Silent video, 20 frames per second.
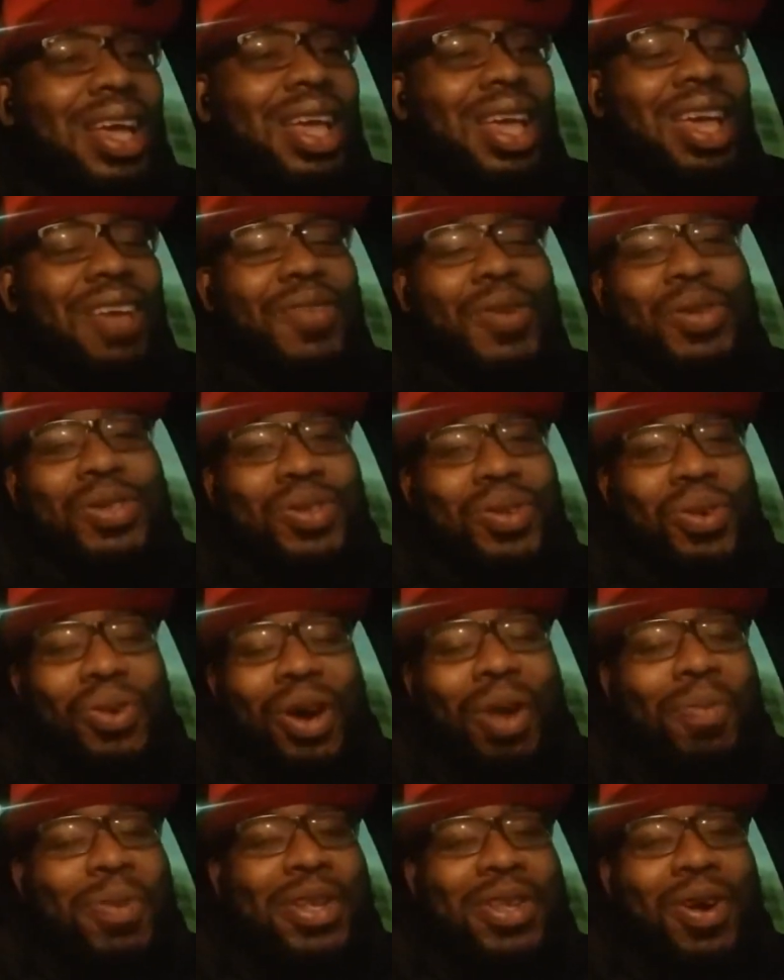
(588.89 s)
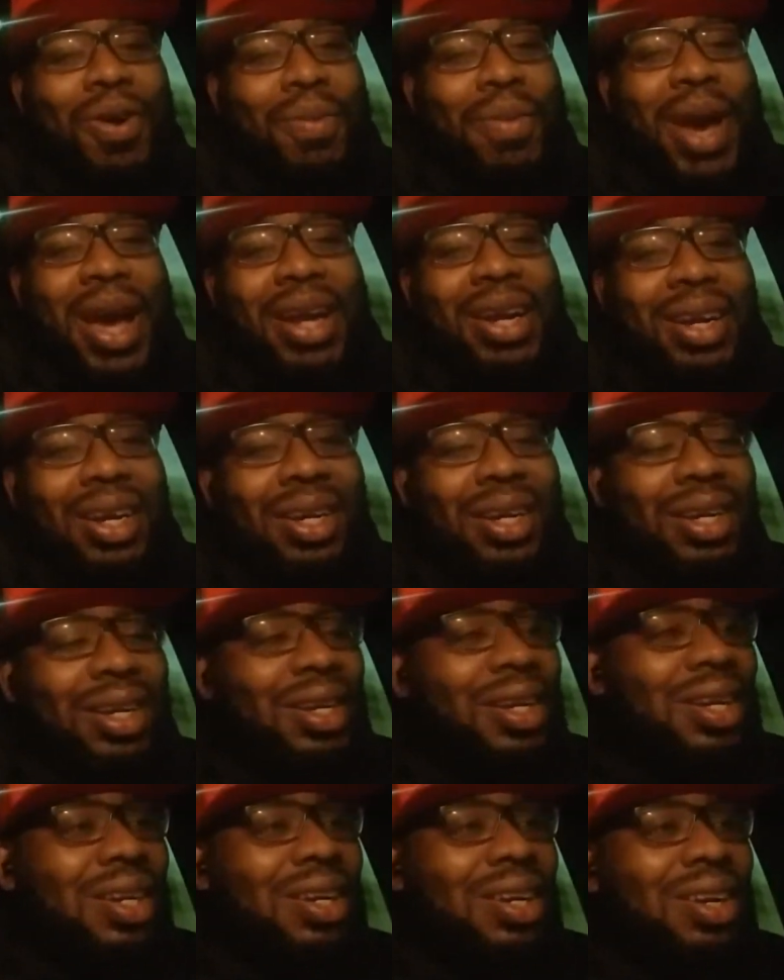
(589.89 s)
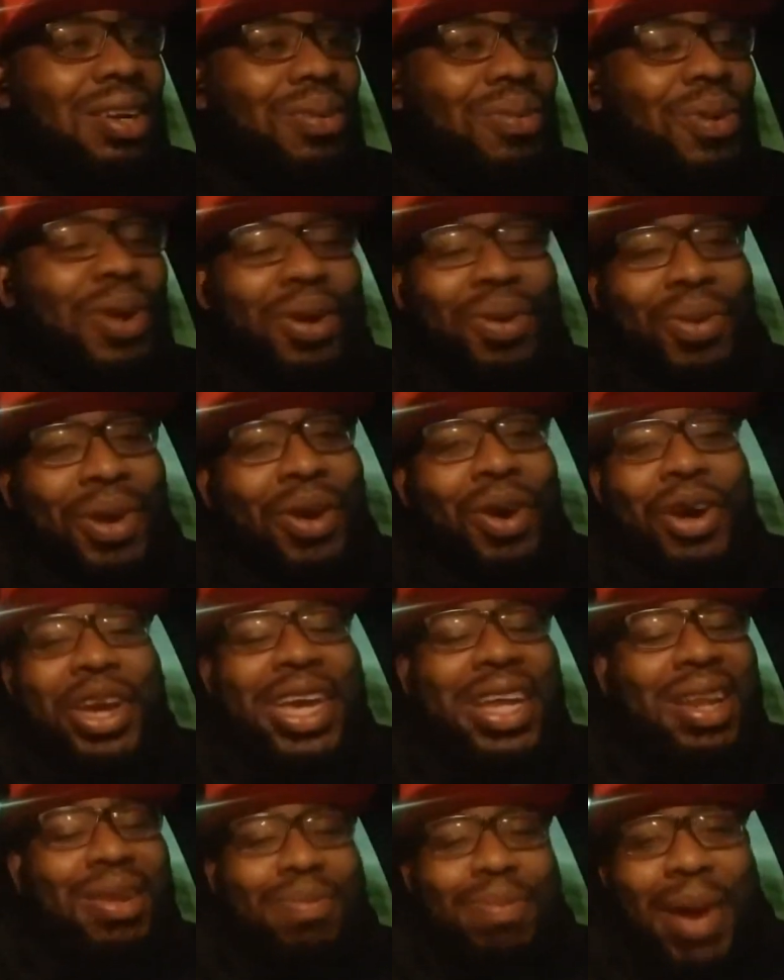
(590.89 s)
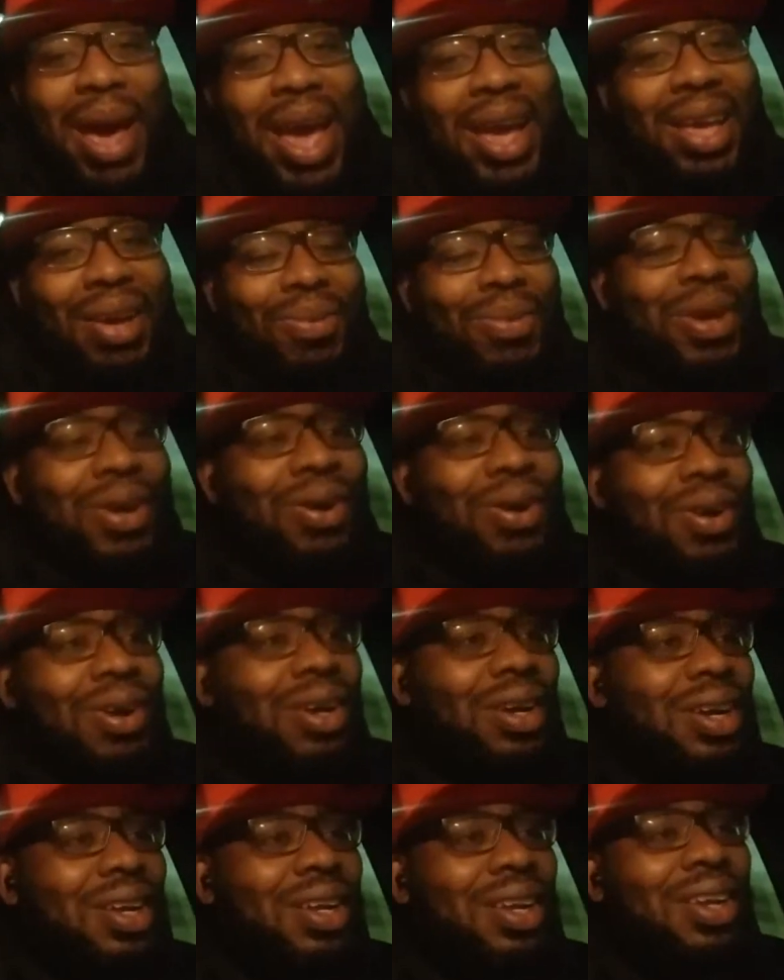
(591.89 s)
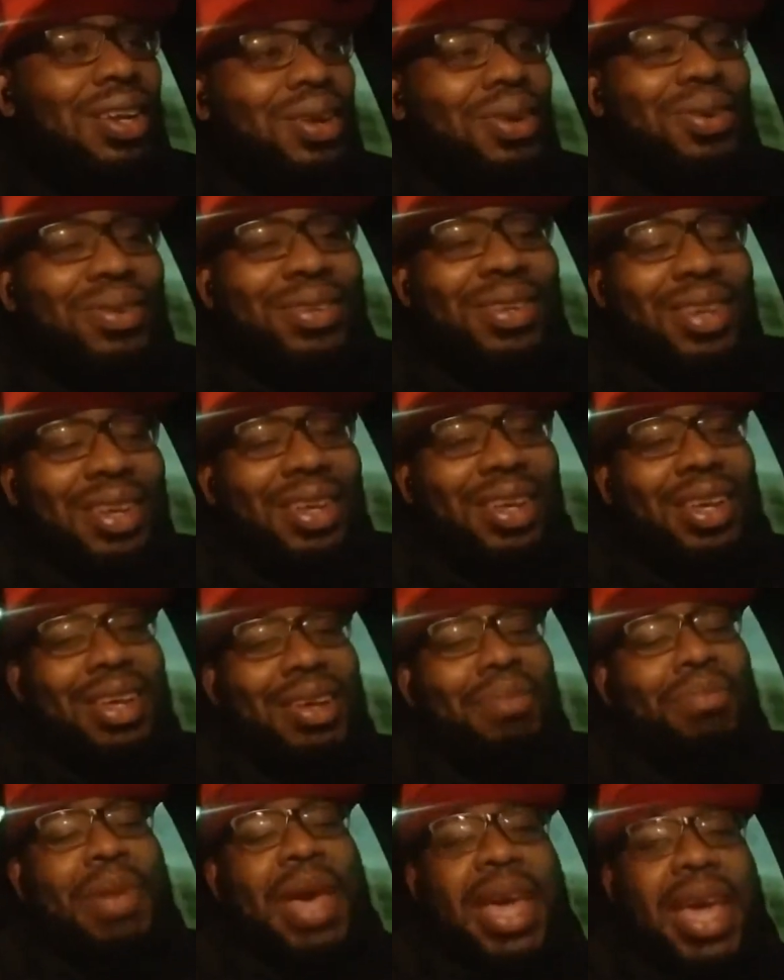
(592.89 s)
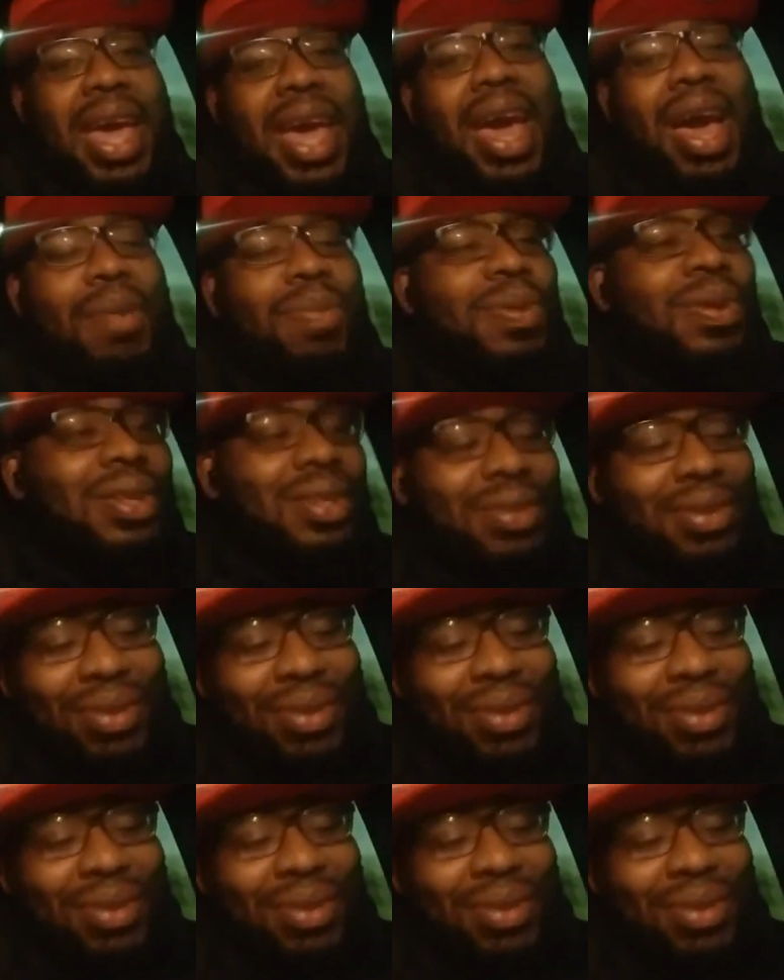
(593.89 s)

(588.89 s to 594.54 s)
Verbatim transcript: If you screw up, it don't matter. We're, we're going to get it back and we're going to, you know, make it happen.